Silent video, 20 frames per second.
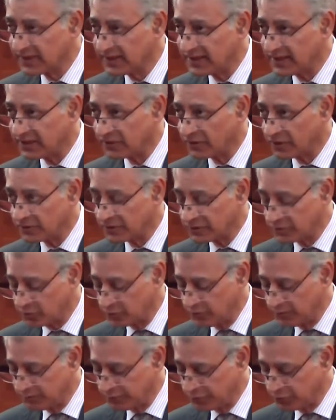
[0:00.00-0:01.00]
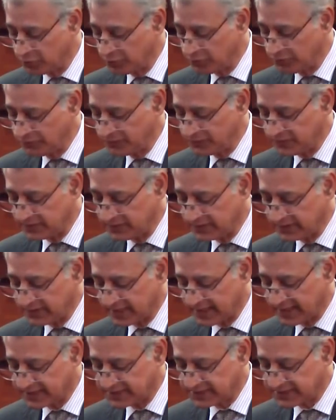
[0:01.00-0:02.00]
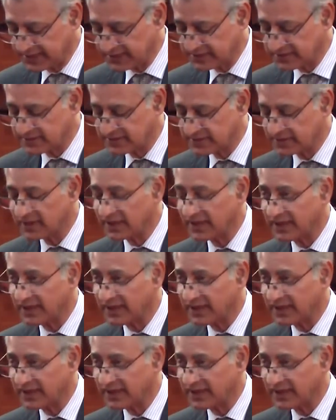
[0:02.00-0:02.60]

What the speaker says: in order to improve the access